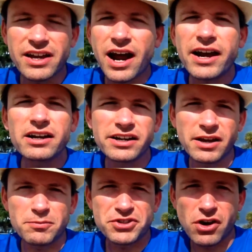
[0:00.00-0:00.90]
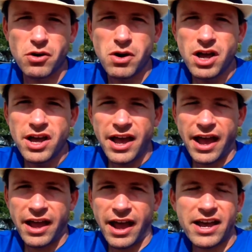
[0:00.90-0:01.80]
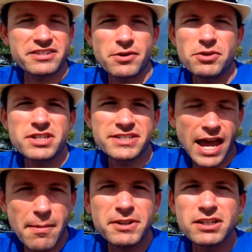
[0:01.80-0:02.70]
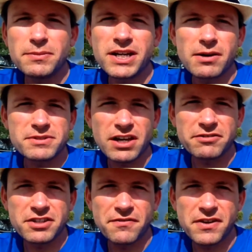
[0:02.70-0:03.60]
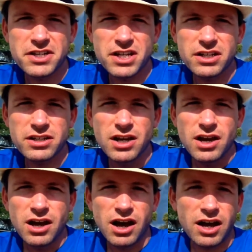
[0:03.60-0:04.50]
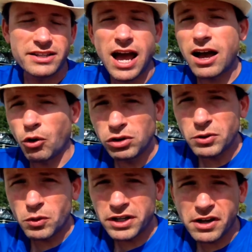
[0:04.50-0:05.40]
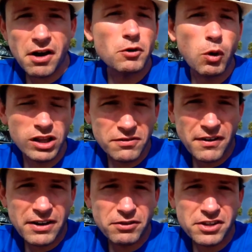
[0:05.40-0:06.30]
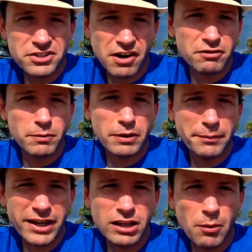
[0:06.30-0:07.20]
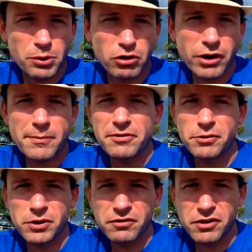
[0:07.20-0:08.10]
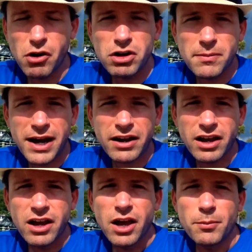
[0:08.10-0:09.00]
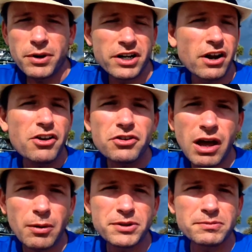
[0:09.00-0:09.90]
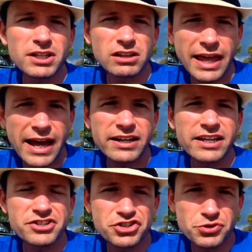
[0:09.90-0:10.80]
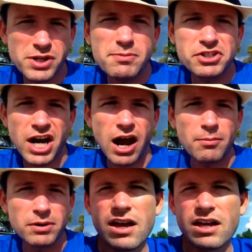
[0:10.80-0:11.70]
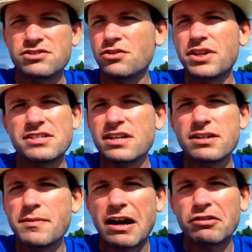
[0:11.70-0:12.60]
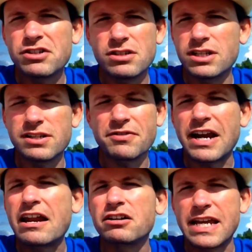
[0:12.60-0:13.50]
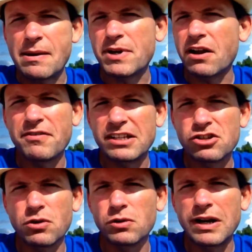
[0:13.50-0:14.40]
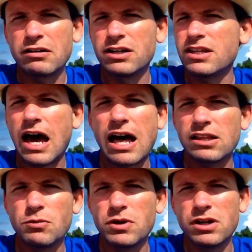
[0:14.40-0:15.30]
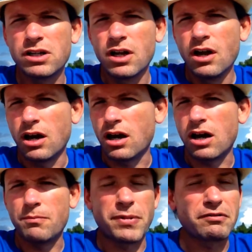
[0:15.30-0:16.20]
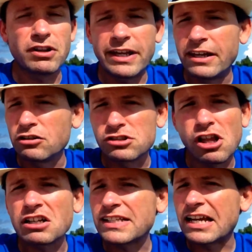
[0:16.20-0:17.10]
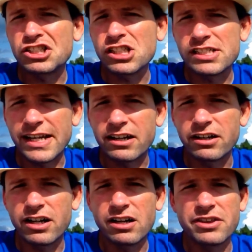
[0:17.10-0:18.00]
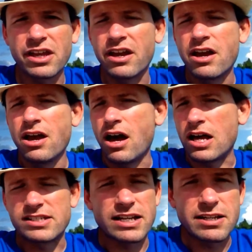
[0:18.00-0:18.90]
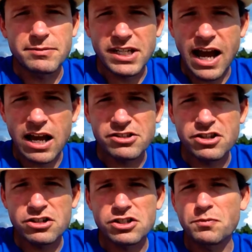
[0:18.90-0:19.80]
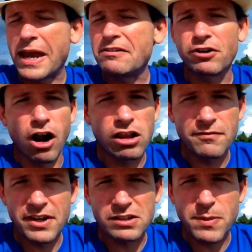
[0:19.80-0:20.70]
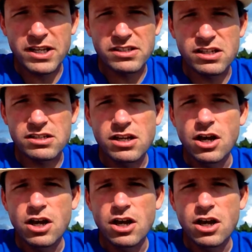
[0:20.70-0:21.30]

hired him. So as he was attempting to become self sufficient, uh, not only would he have qualified for this governmental bailout program if he would have known about it, but it also helped him to land his dream job. And so they sent him out to the different entertainment events going around in the Hollywood, uh, Beverly Hills, Los Angeles area. They uh, sent him to concerts, paid for all of the expenses,